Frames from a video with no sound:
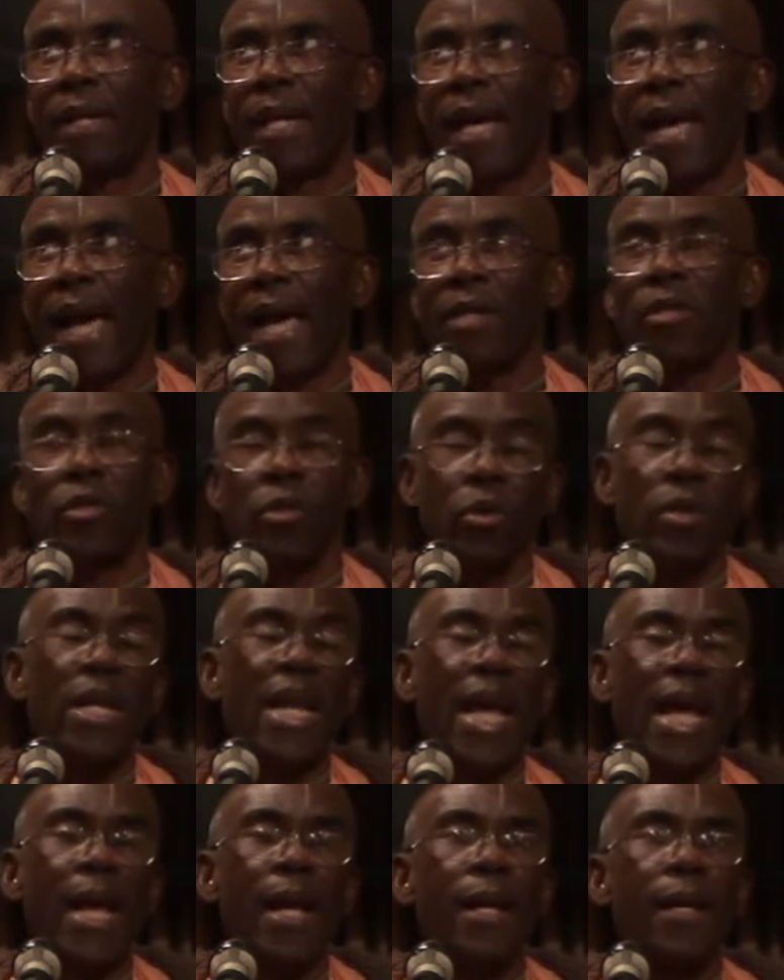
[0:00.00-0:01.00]

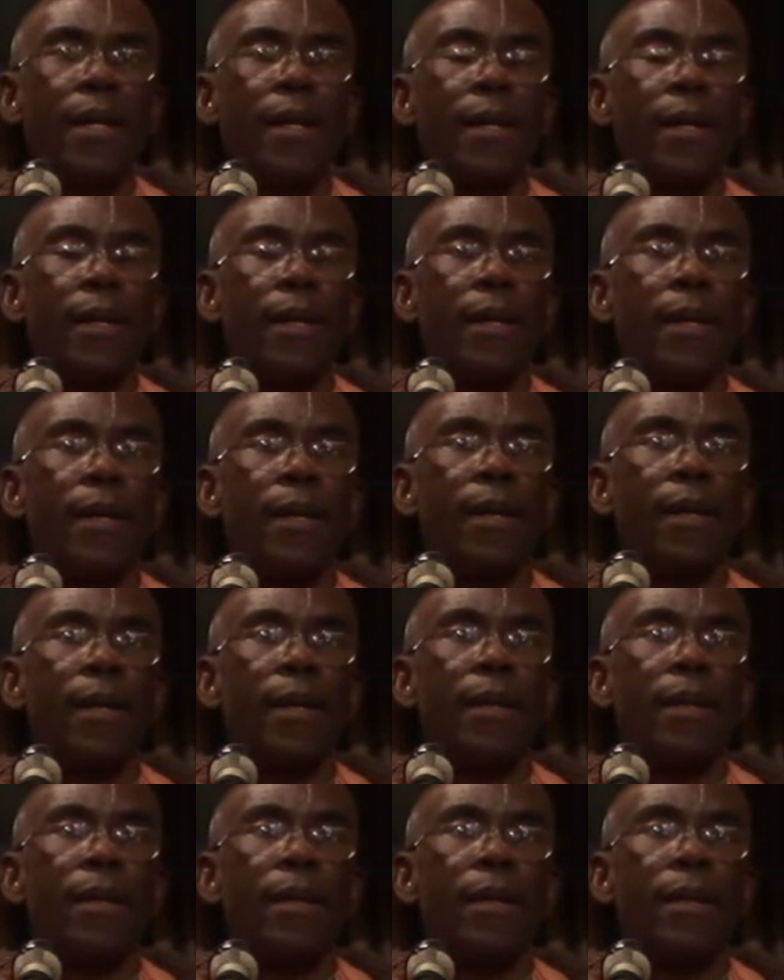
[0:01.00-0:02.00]
Arjuna,
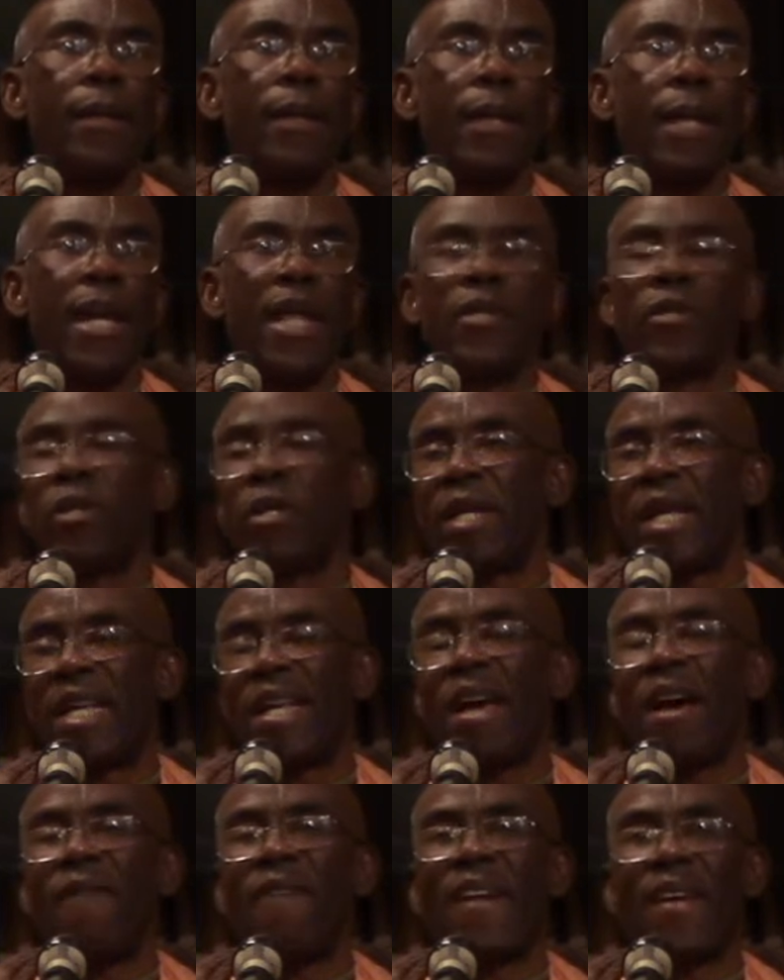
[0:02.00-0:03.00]
the
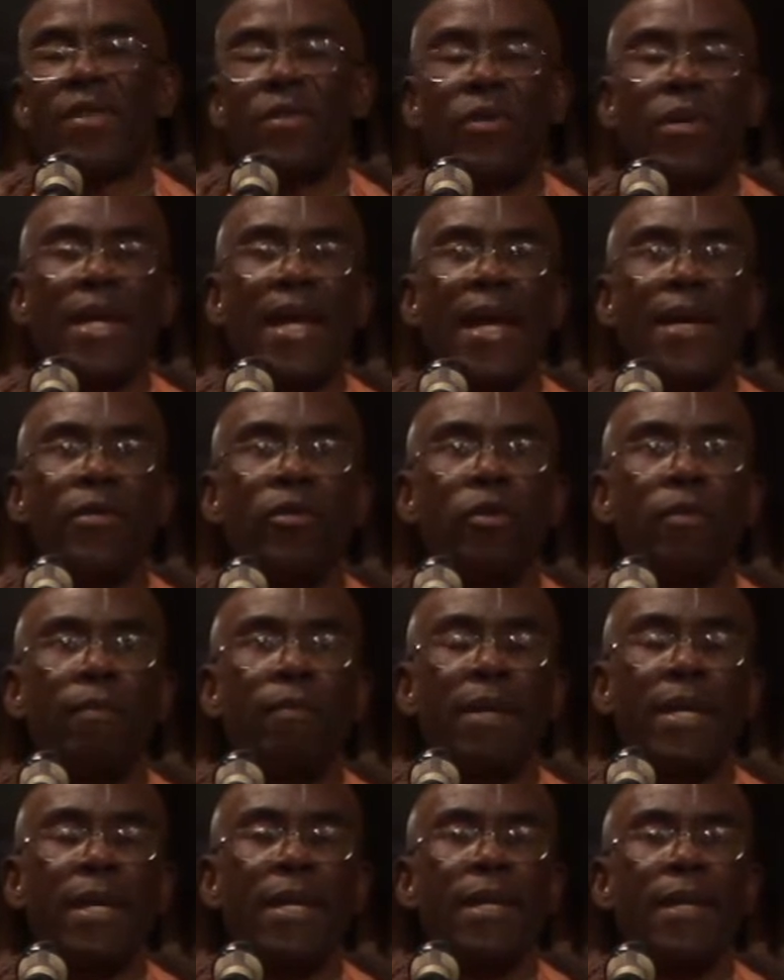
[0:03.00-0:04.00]
surrender of Arjuna should
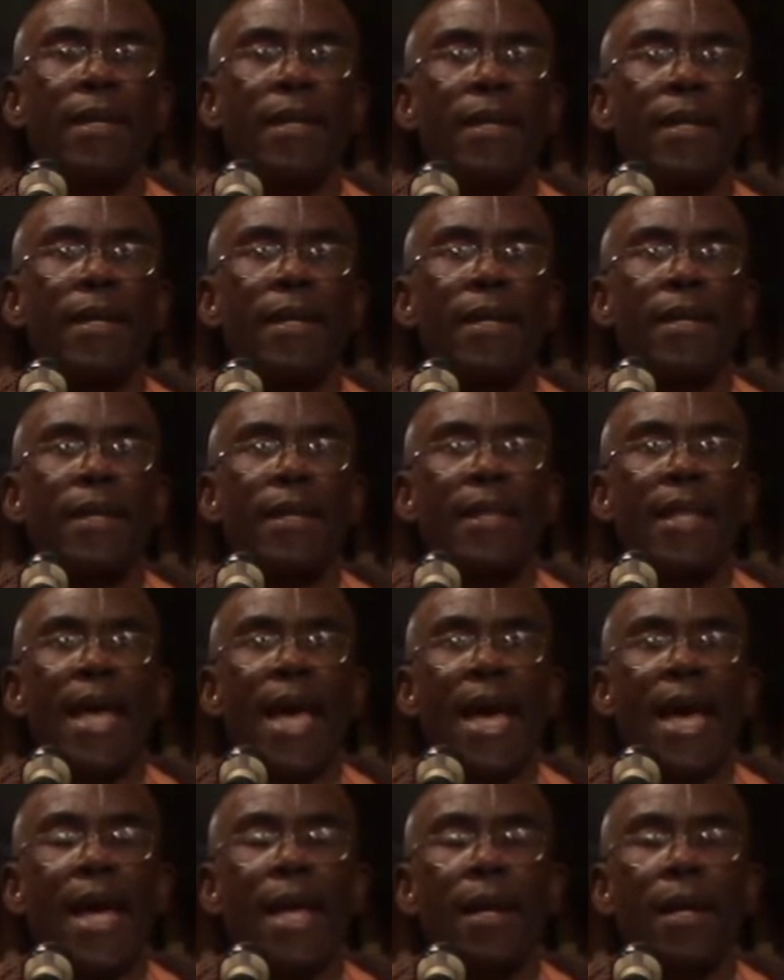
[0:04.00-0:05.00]
be
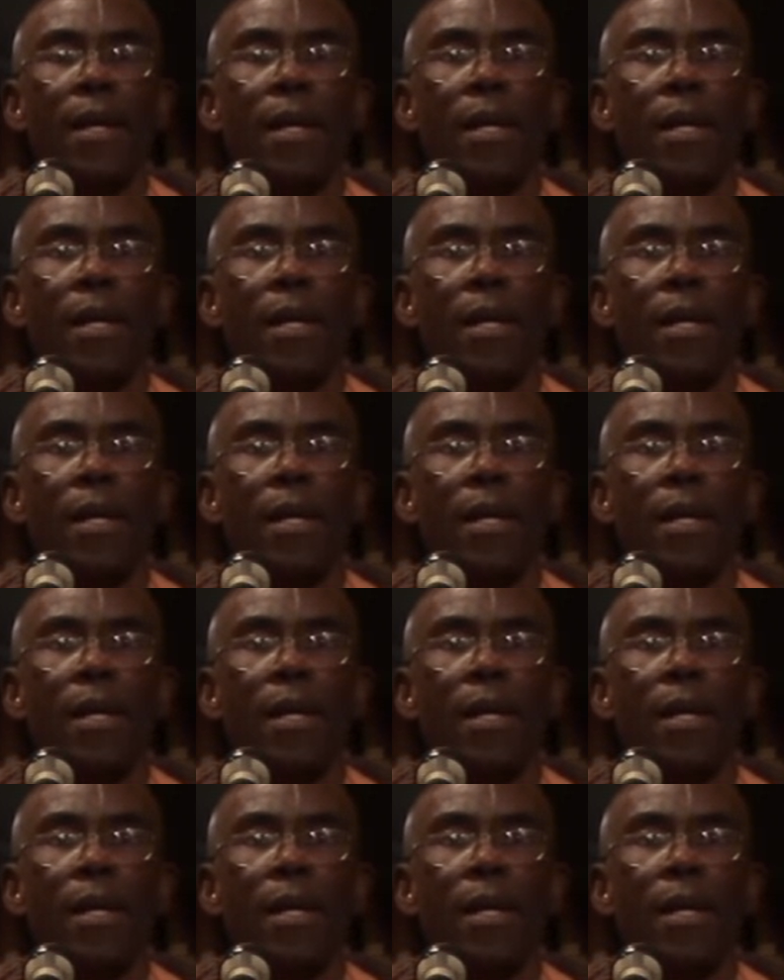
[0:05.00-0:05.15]
that